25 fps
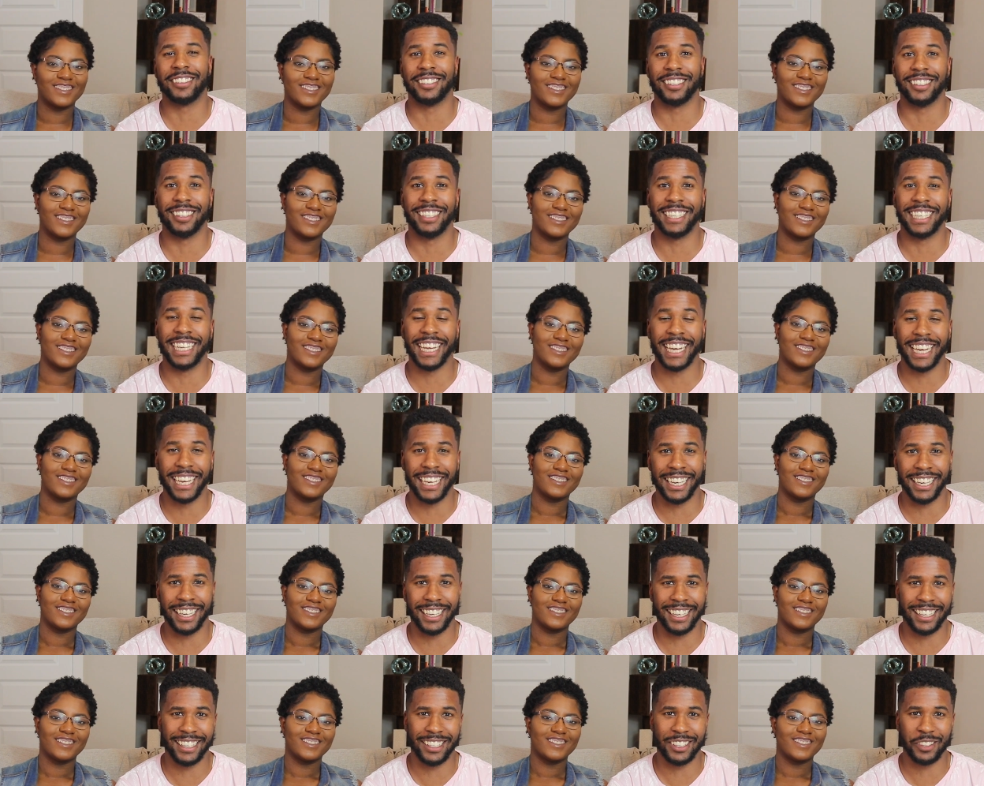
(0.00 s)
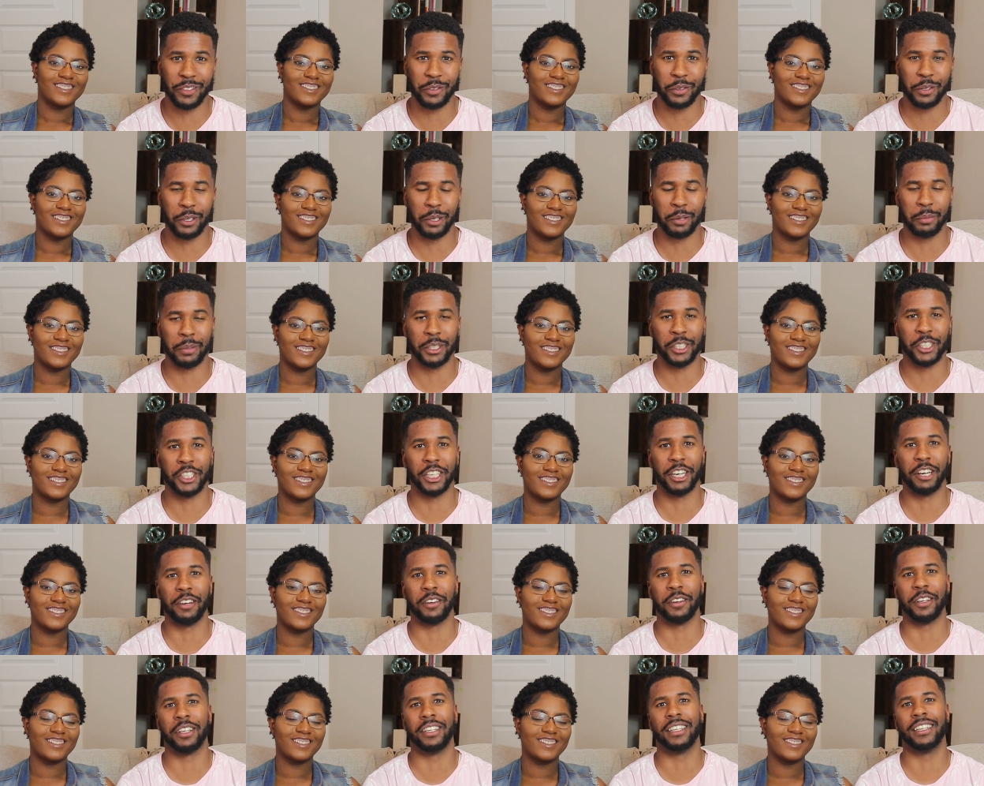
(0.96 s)
Speaker 1: Today we're going to be
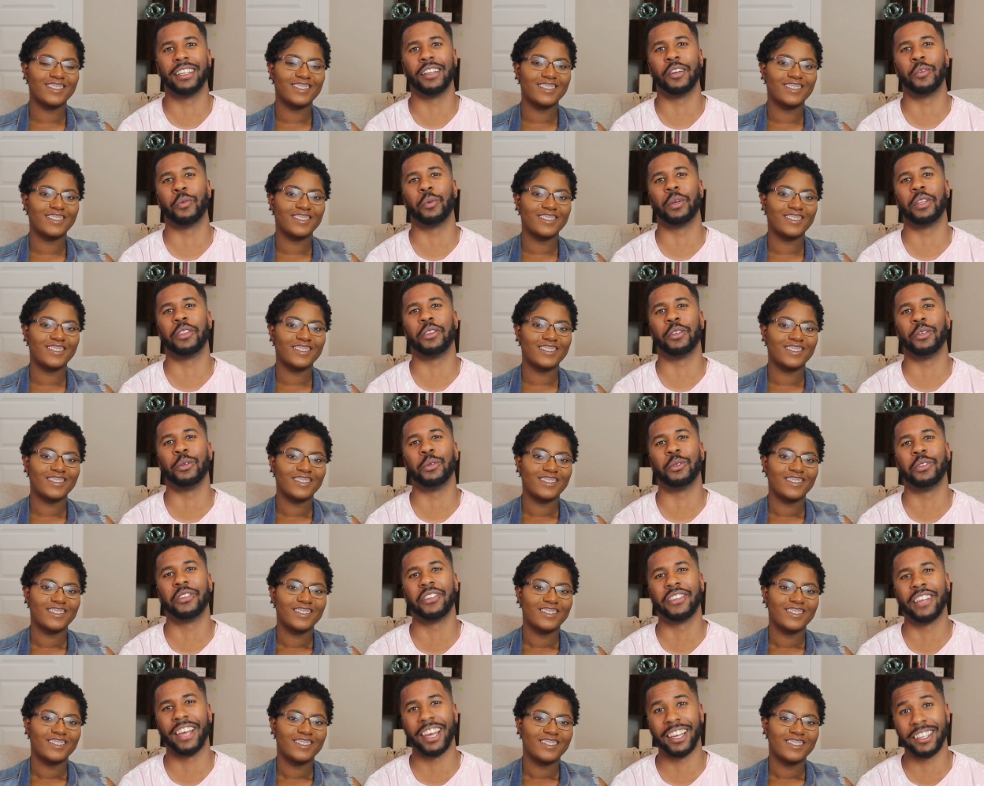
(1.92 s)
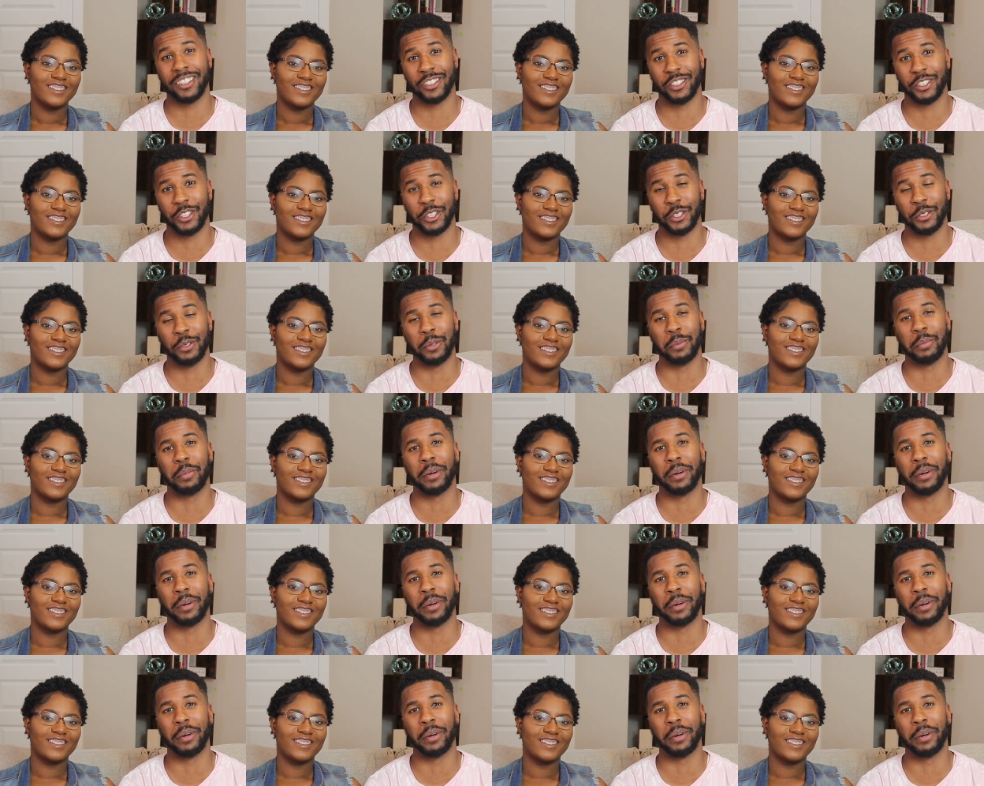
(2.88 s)
sharing with you sex during